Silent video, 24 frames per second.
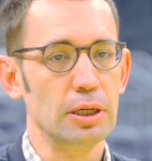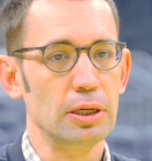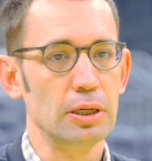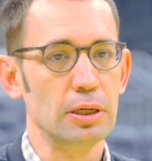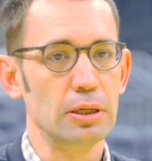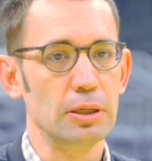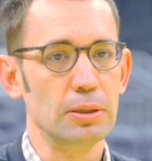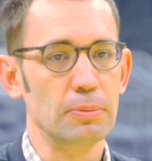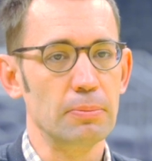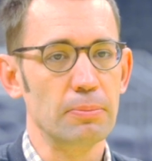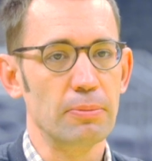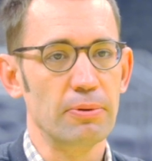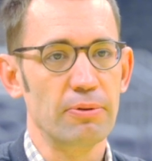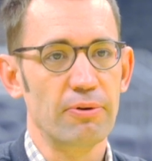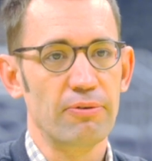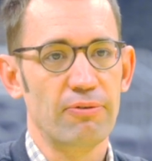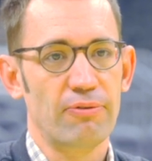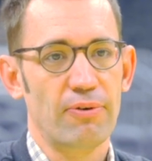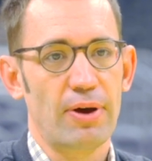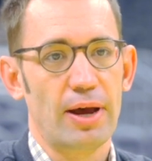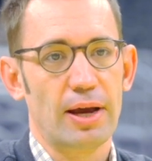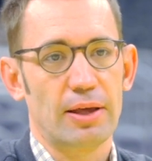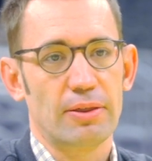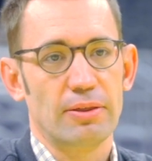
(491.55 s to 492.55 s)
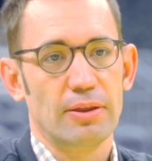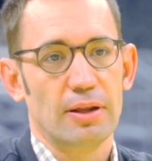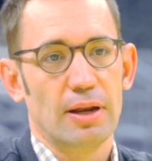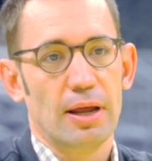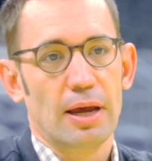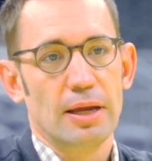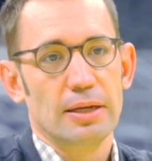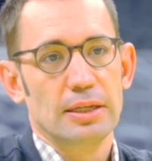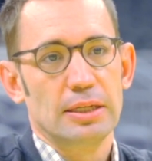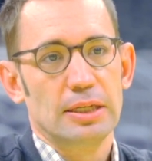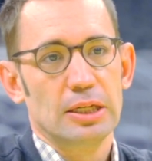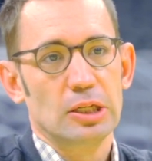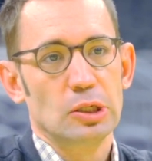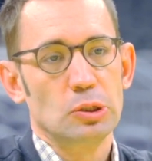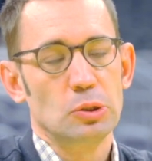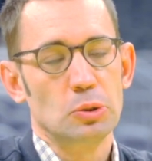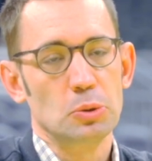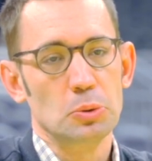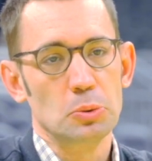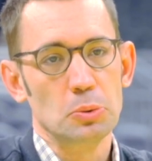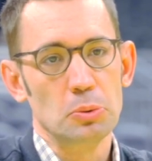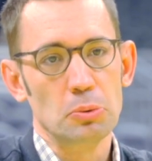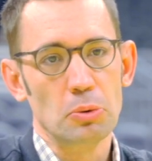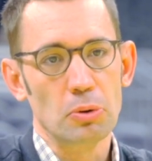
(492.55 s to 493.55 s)
um, the fact that I'd get
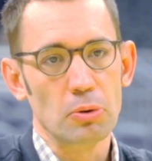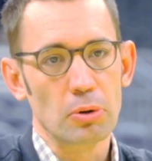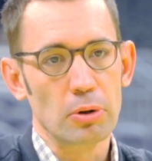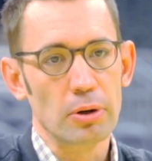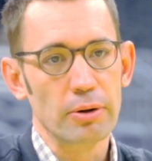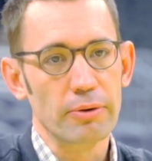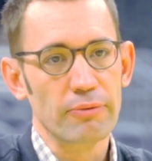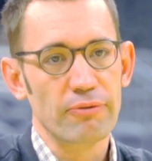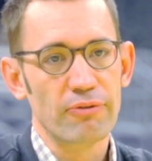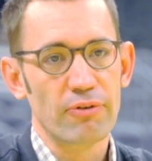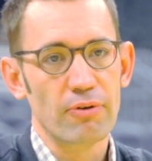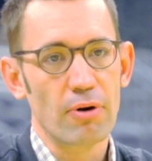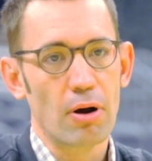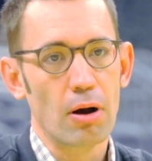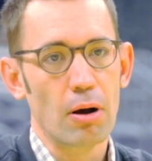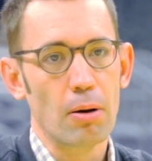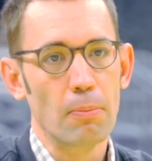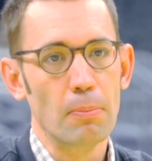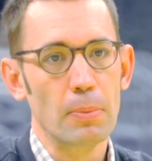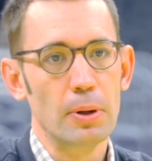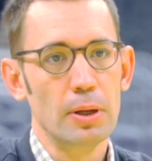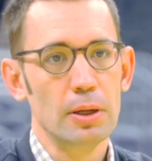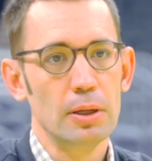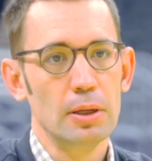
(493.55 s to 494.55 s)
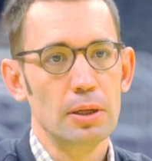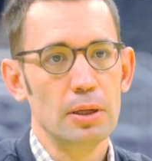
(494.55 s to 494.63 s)
to learn from